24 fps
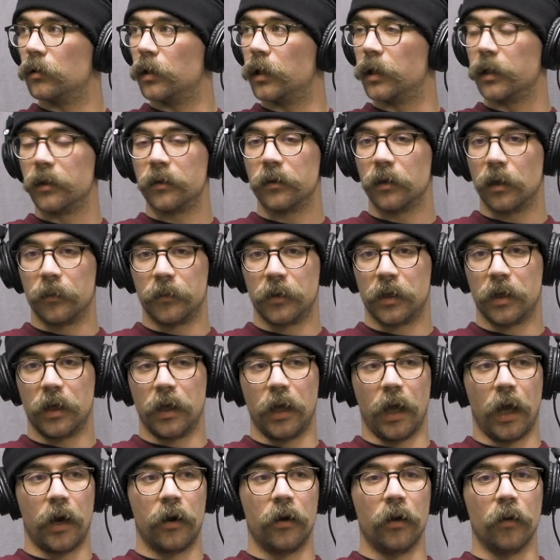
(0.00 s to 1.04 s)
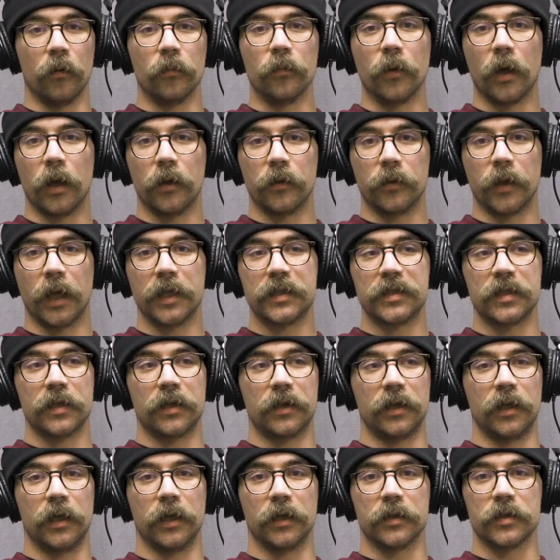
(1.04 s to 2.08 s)
Like, I don't know. That's the
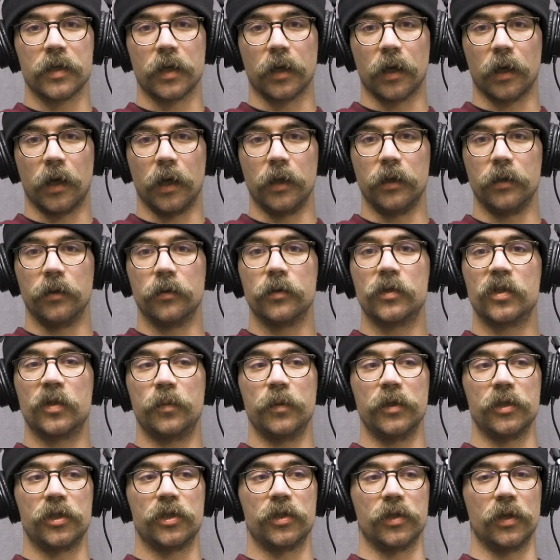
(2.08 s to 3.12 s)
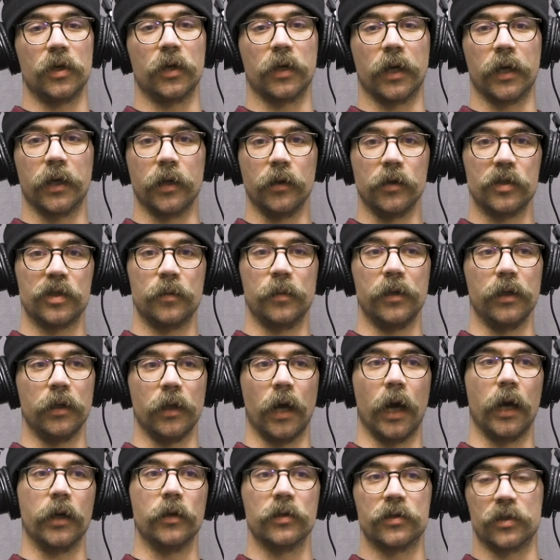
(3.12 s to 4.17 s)
thing, is like, I used to be shook. I used
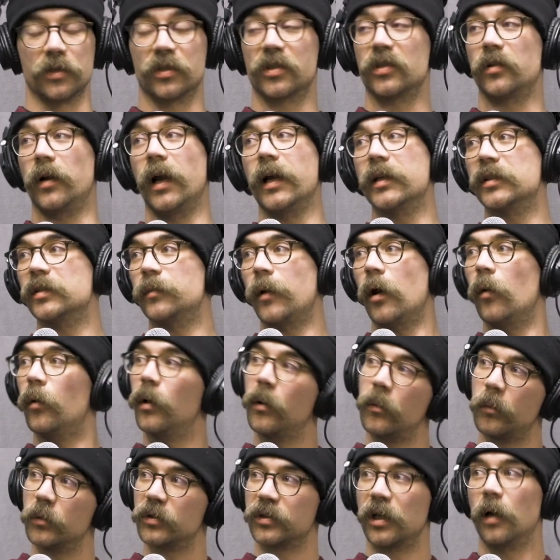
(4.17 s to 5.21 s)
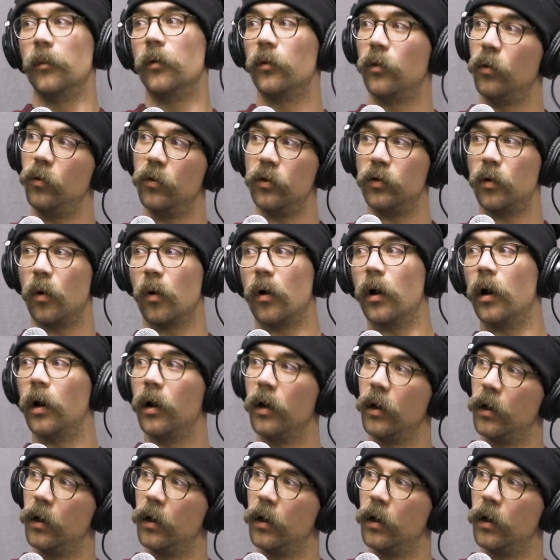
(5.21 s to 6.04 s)
to stress about what was coming through the door.